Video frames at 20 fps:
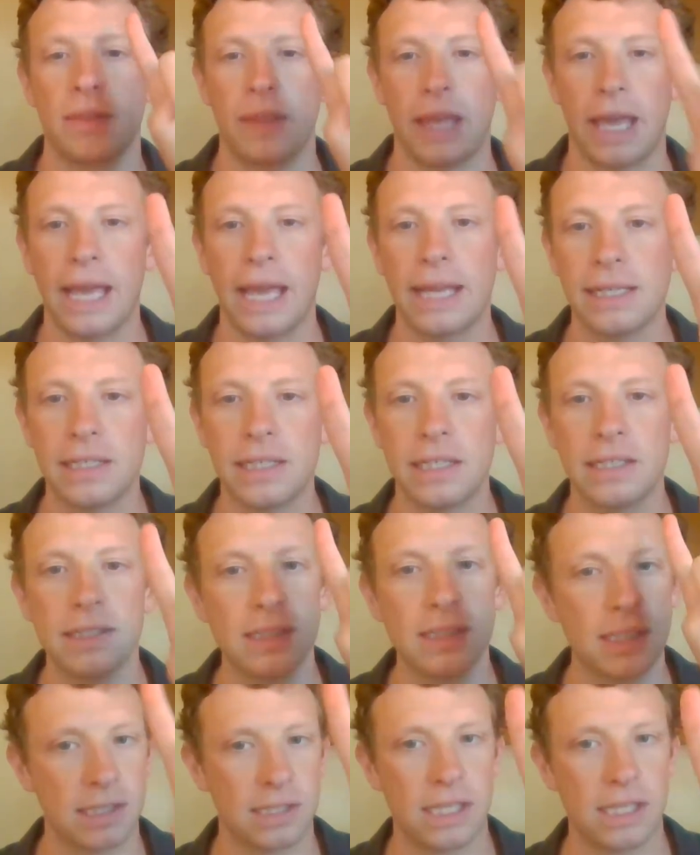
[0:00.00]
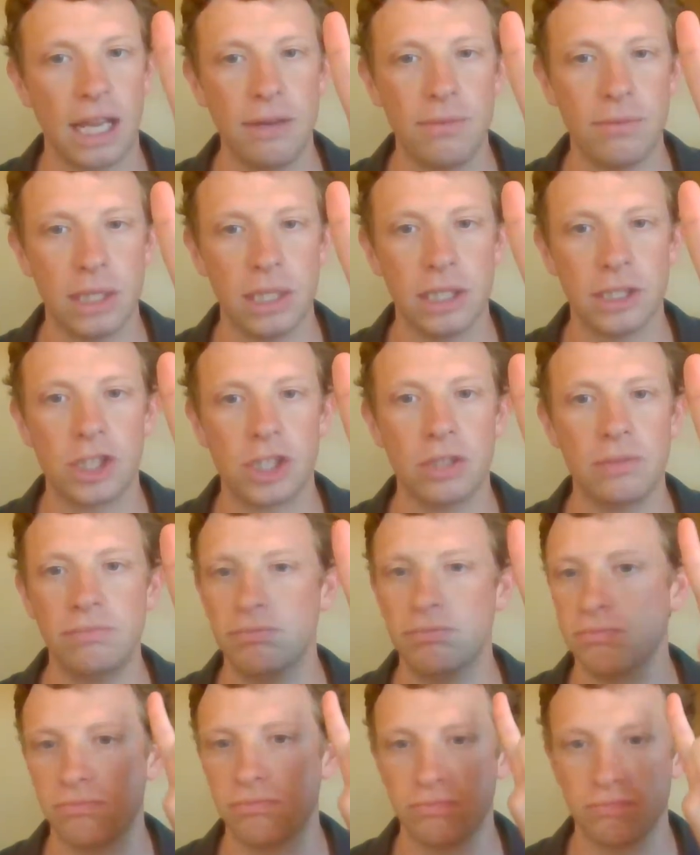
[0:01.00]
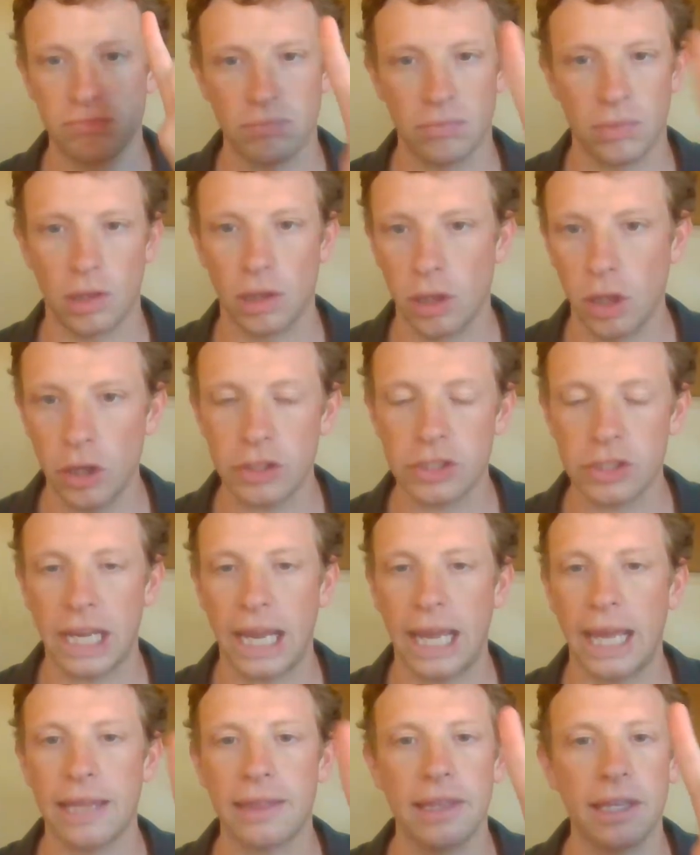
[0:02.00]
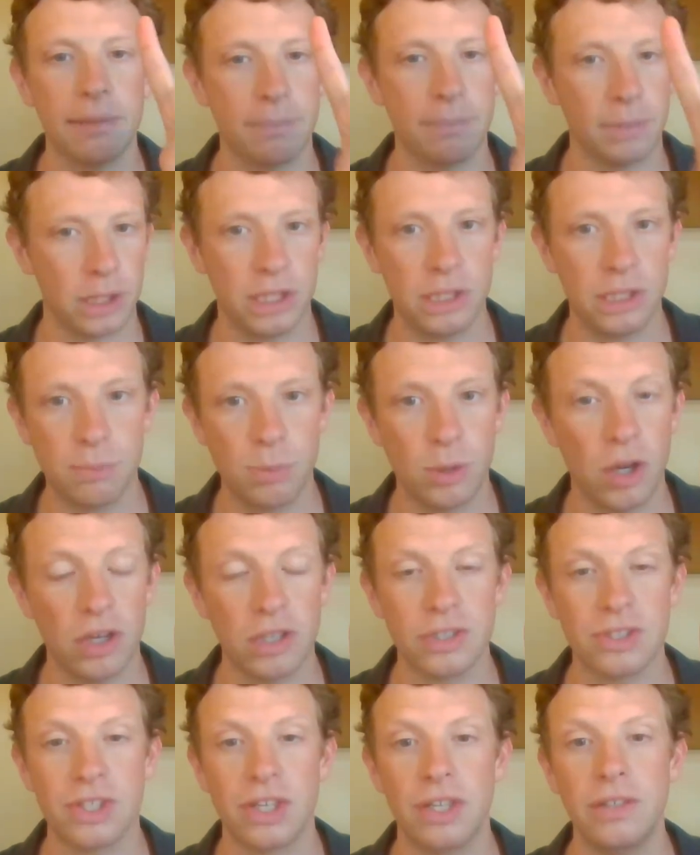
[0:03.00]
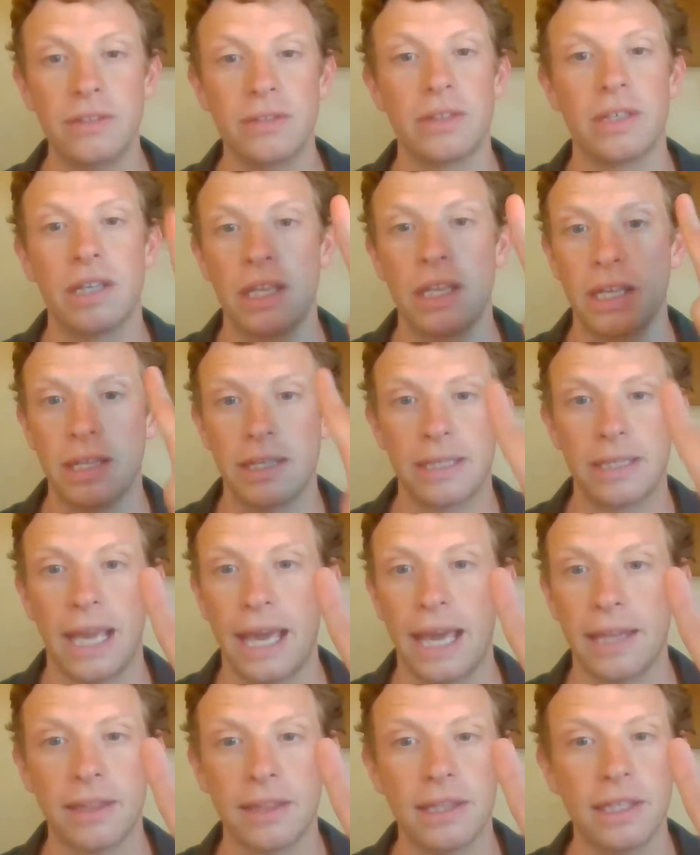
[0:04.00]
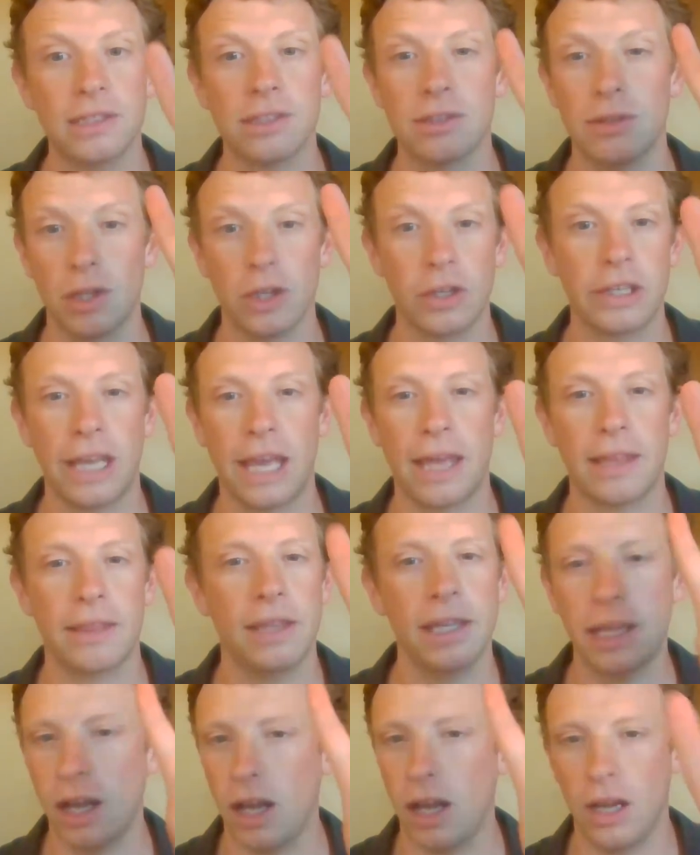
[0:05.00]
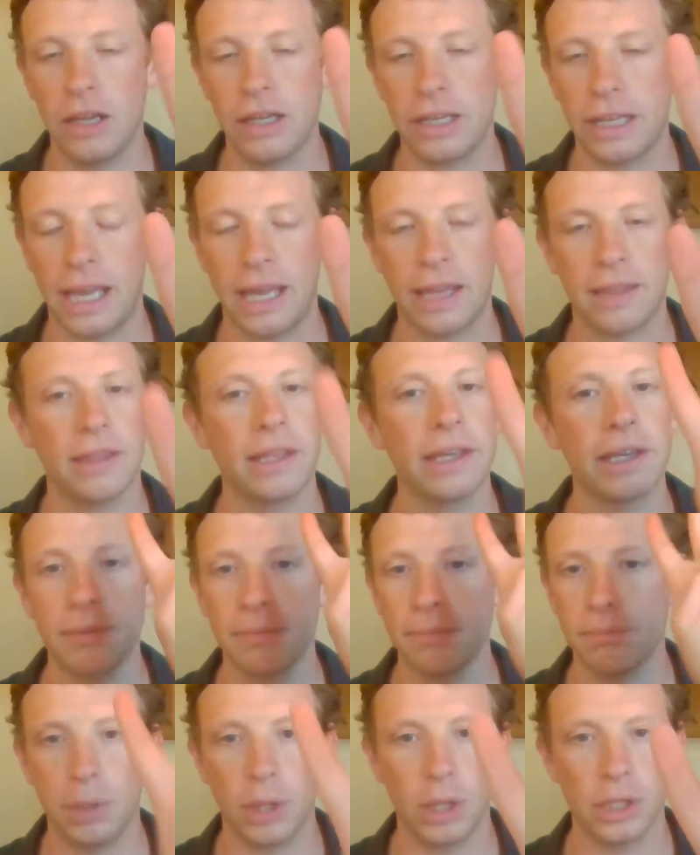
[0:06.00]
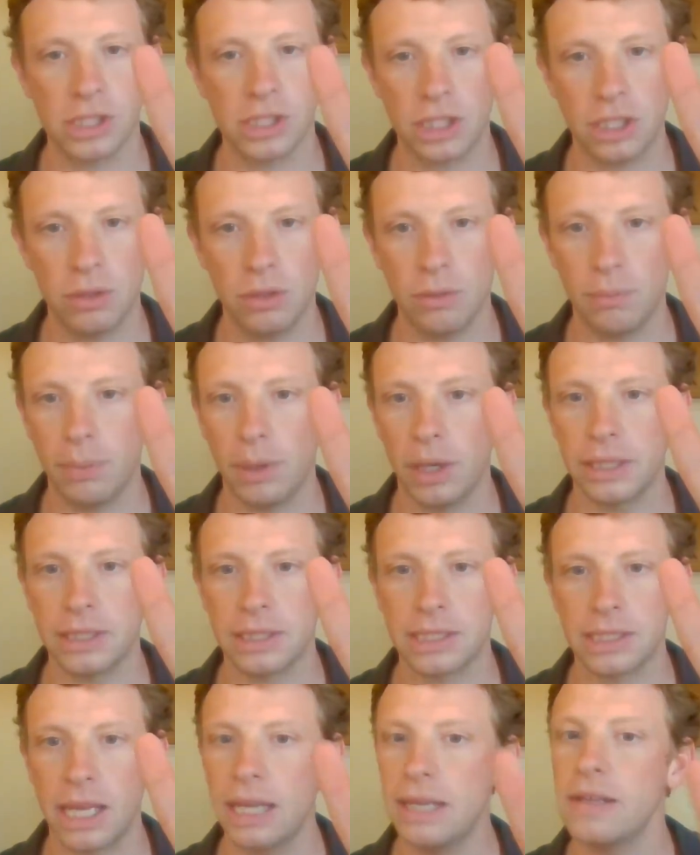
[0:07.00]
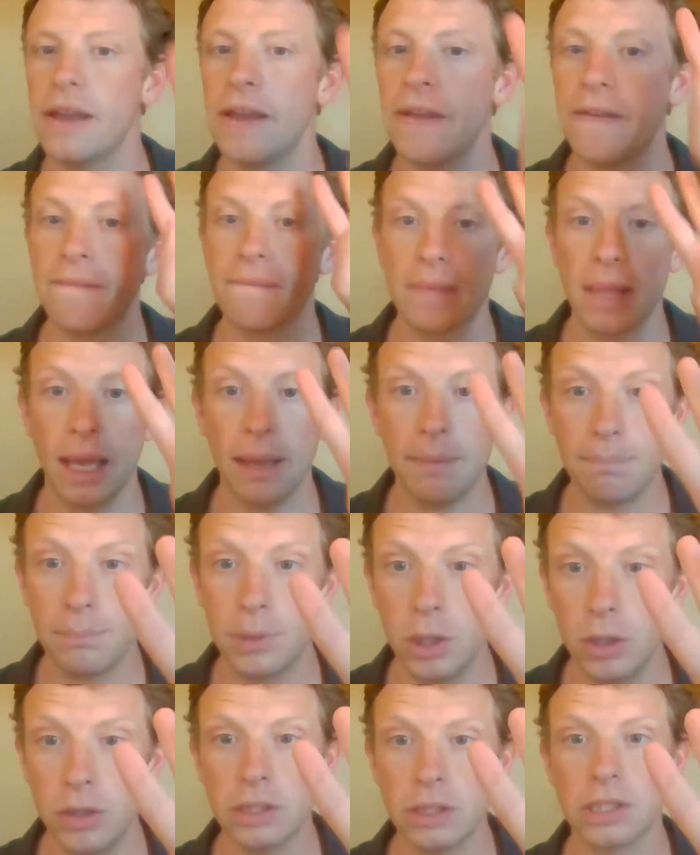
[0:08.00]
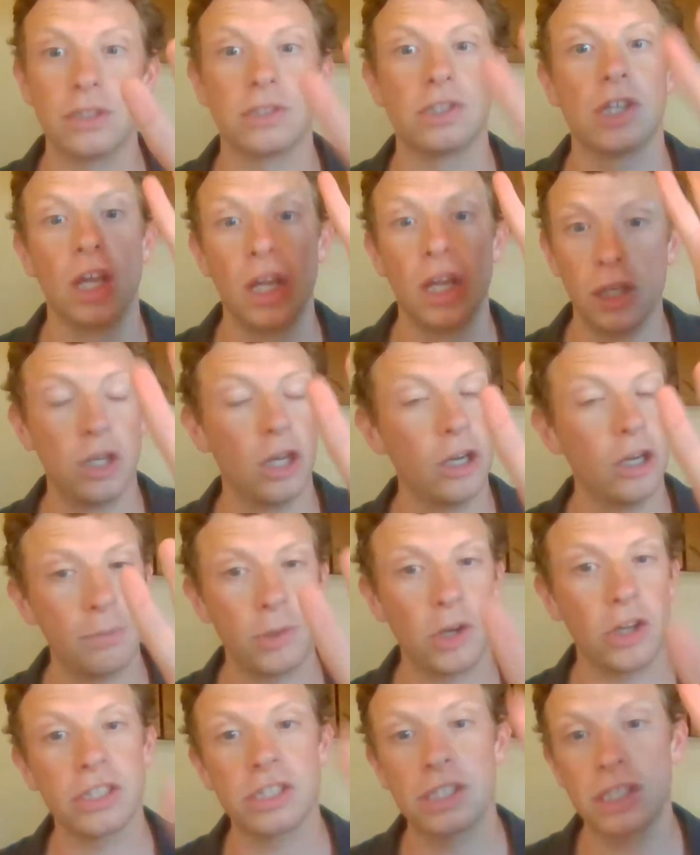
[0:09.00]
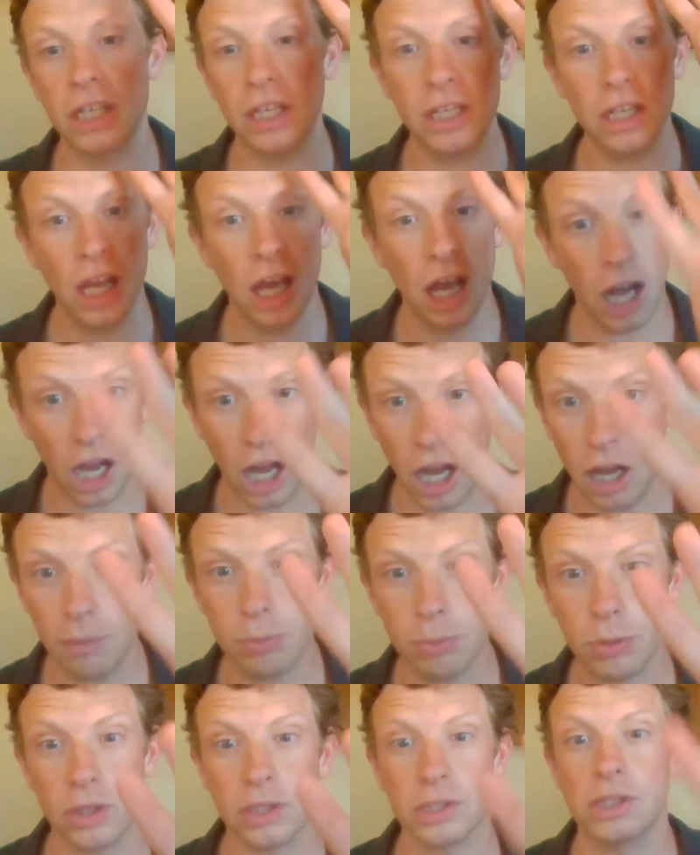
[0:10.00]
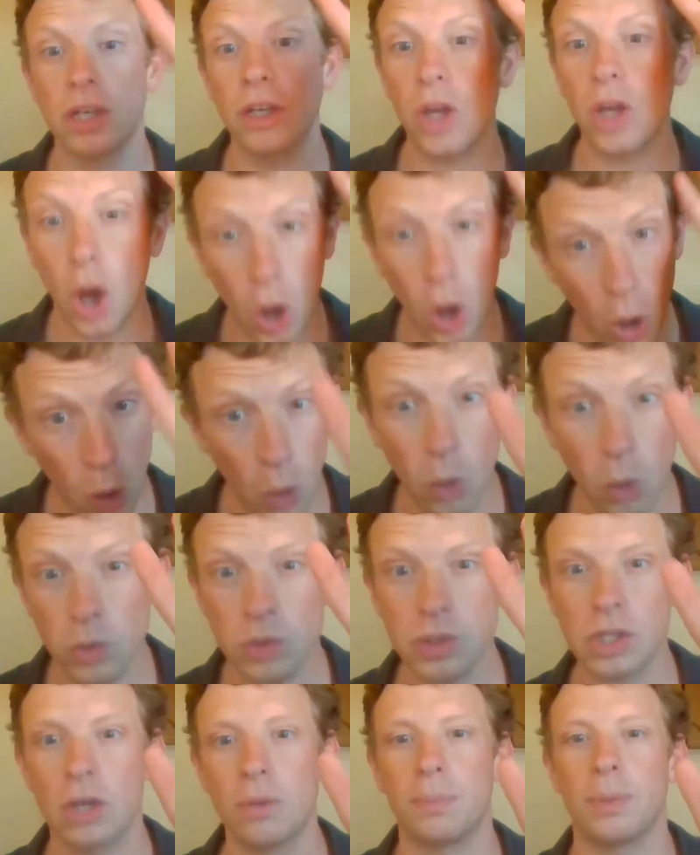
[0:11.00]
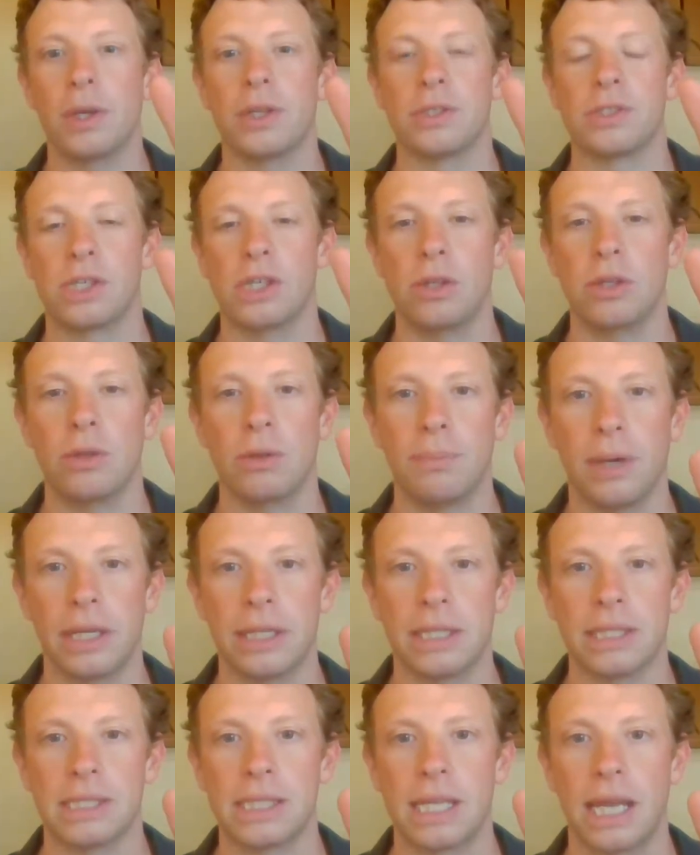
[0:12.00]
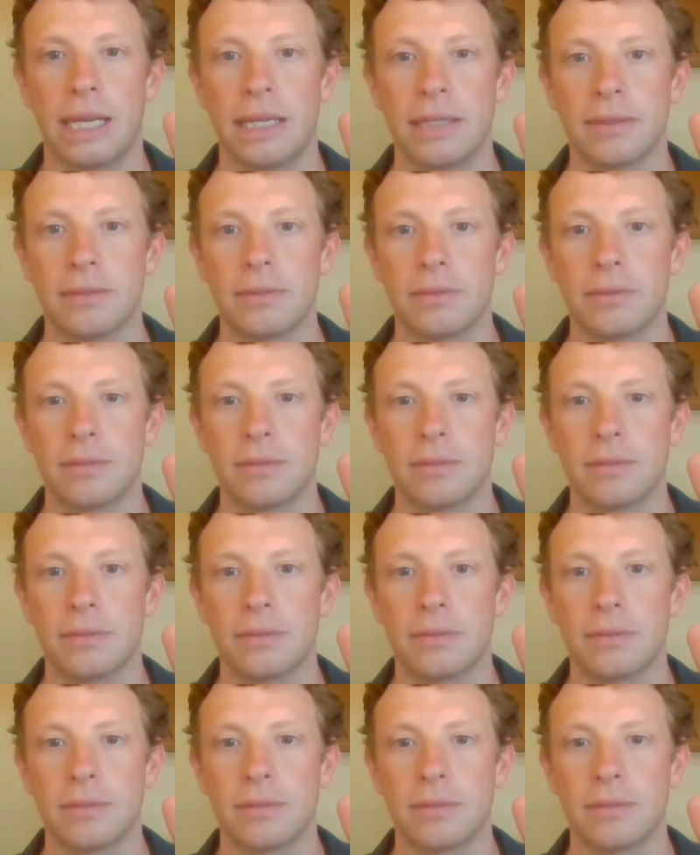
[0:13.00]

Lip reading: The Anglicans, the state religion, looks Catholic but is Protestant. Catholics look Catholic, are Catholic, persecuted by the state, and Puritans look Protestant, are Protestant, also persecuted by the state.